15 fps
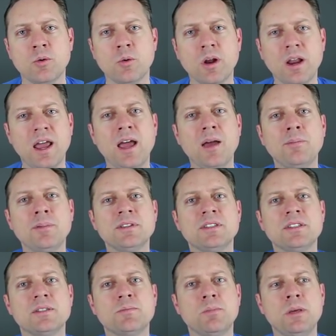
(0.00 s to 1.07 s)
What happens
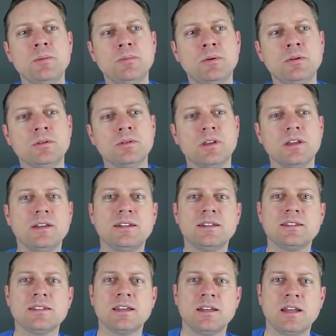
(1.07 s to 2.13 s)
is people they
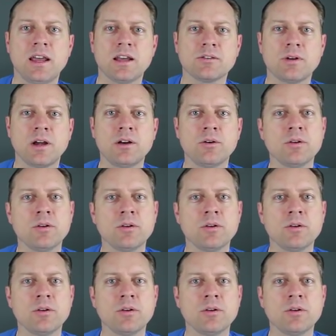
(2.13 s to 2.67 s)
disconnect, right?